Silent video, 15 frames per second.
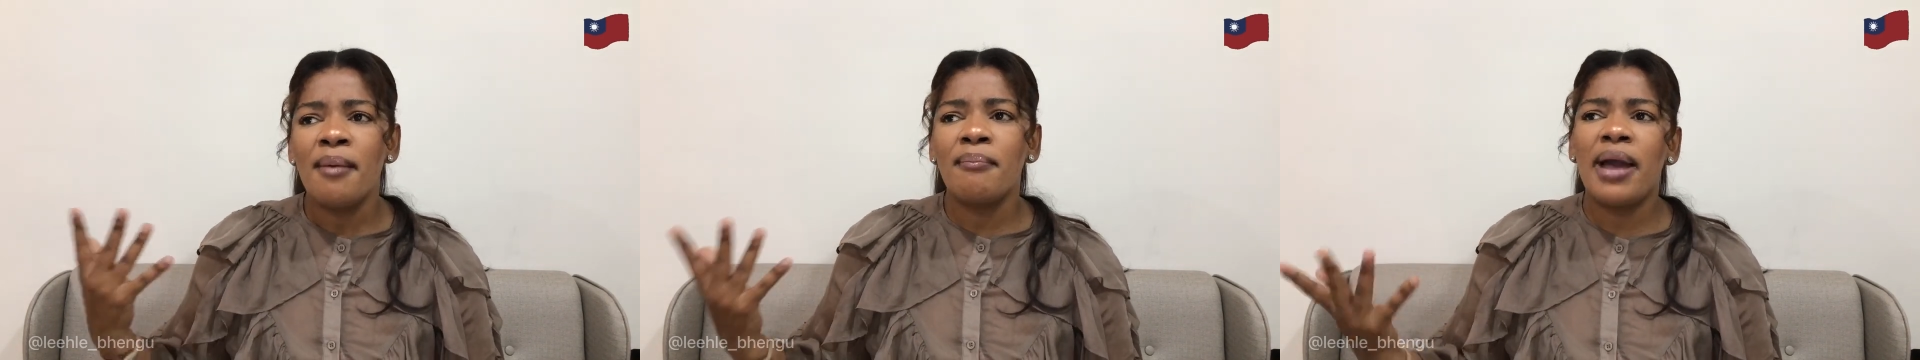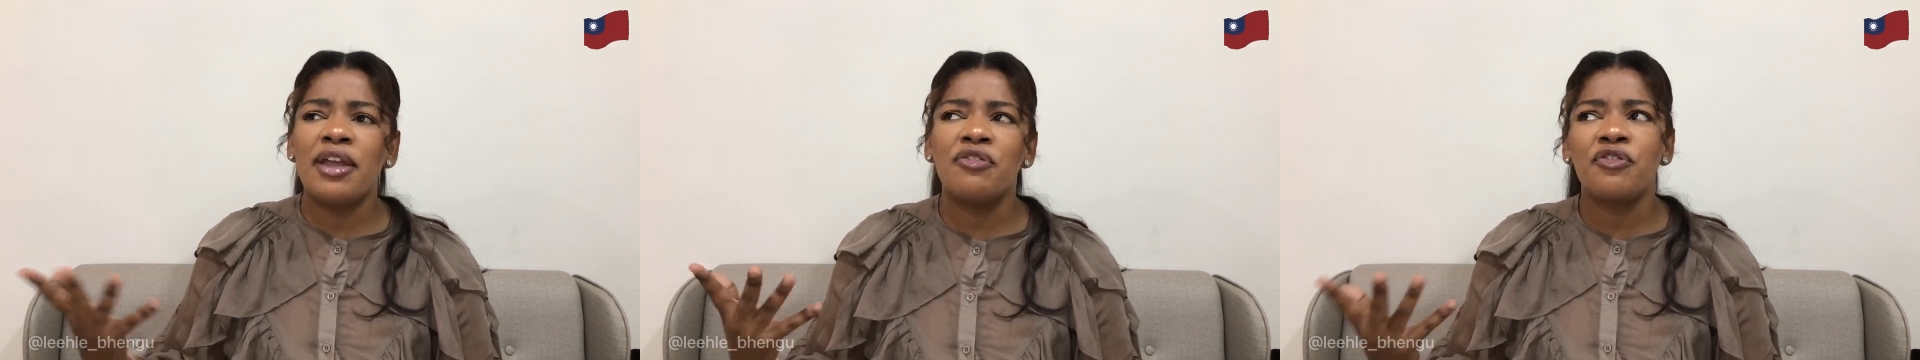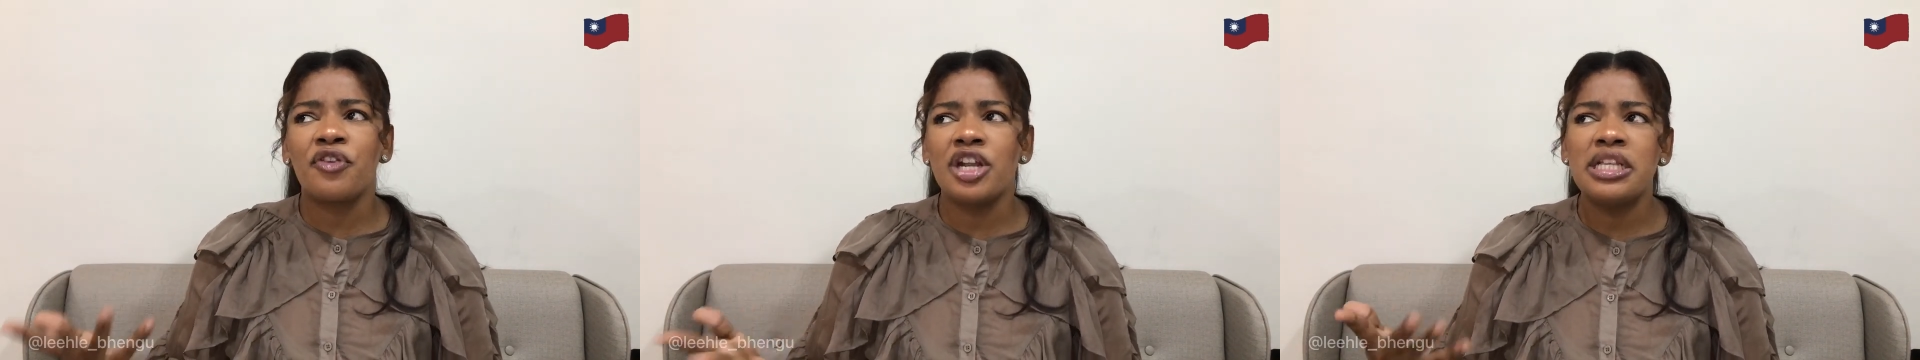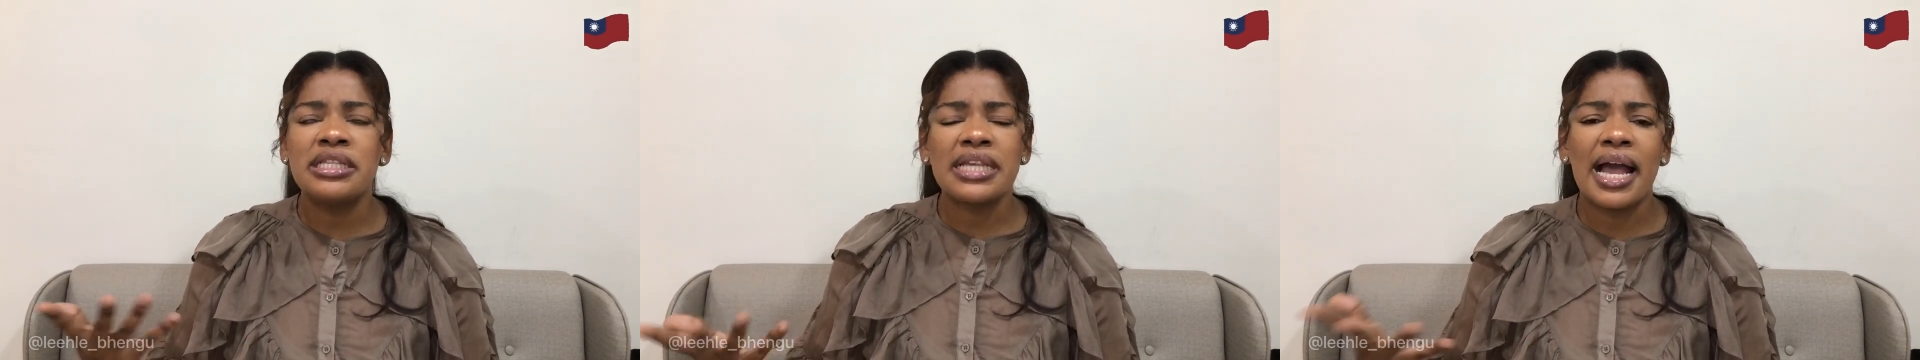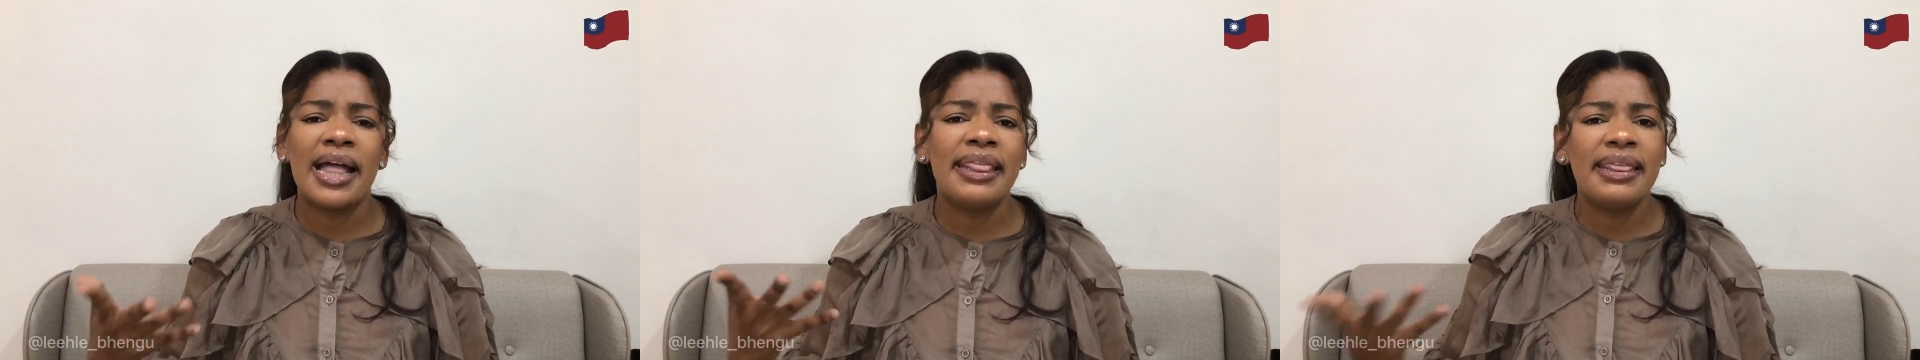my
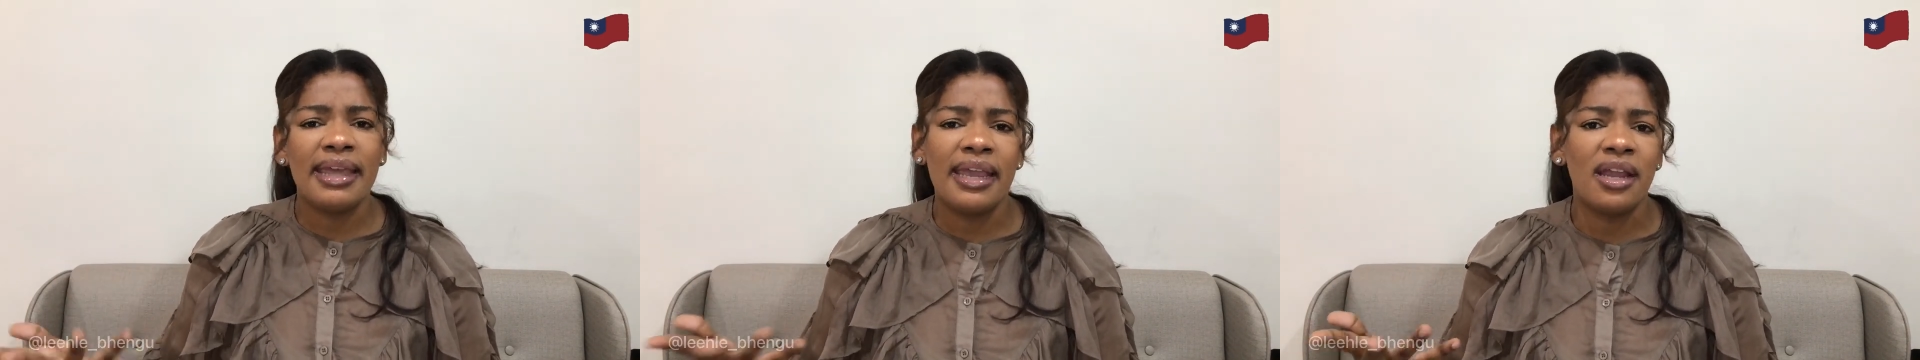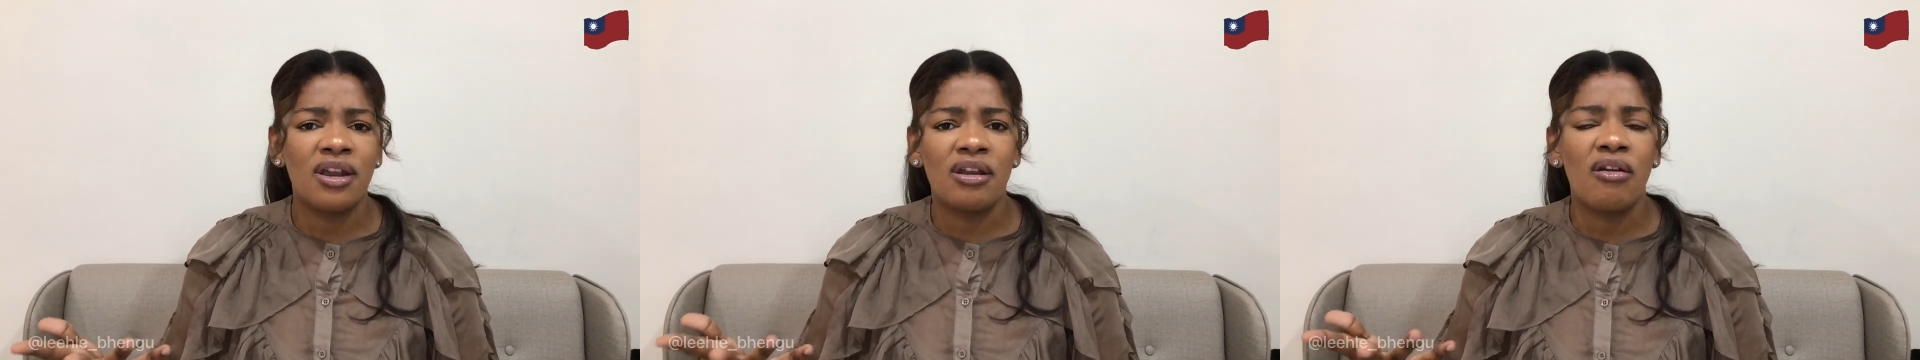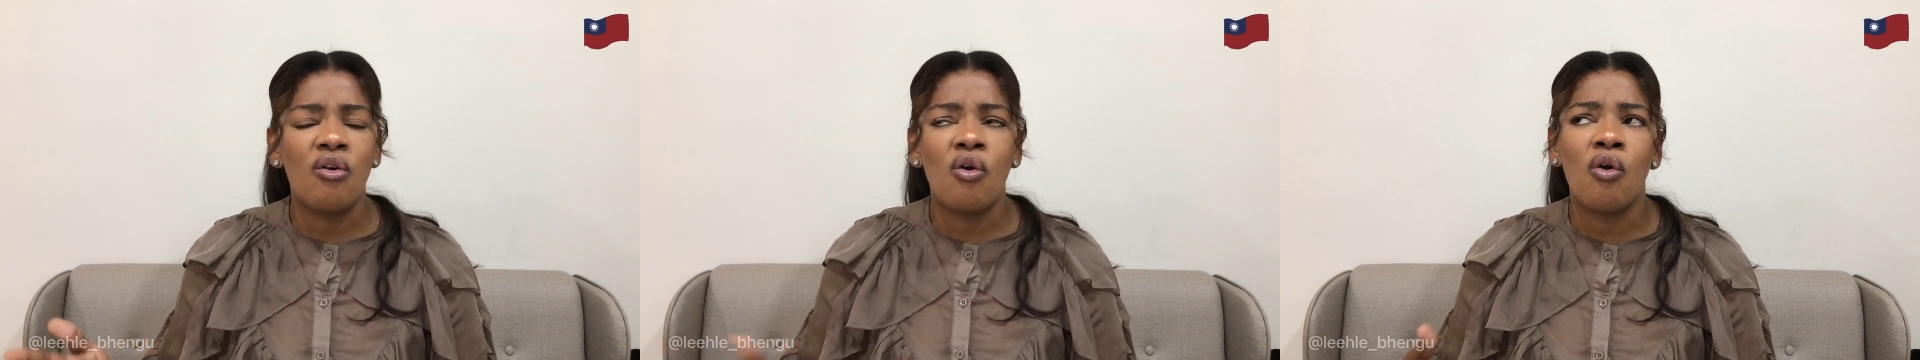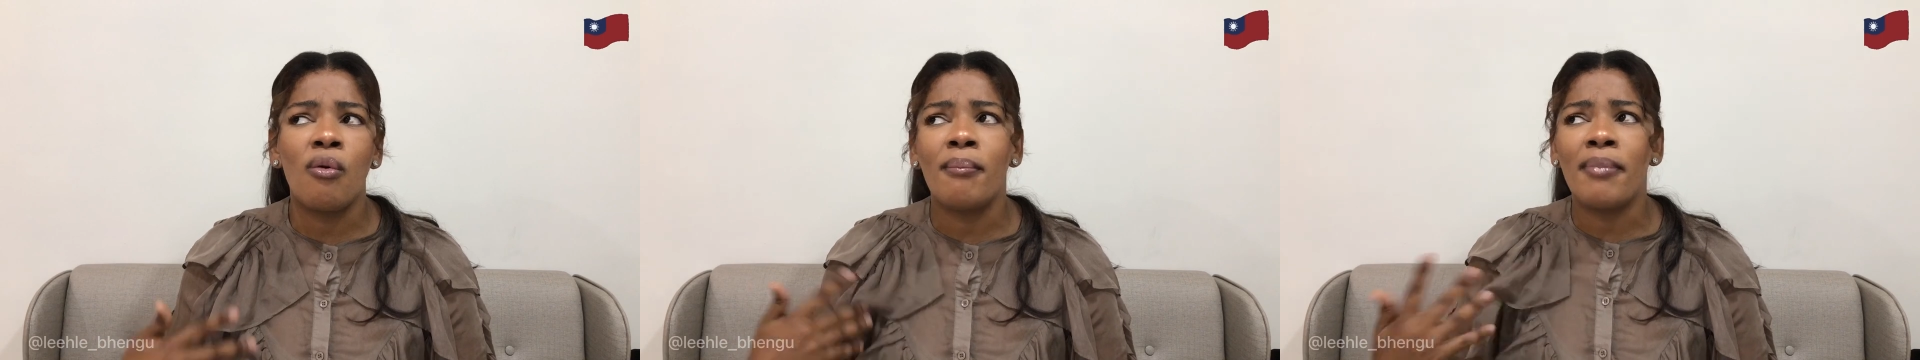friends are there or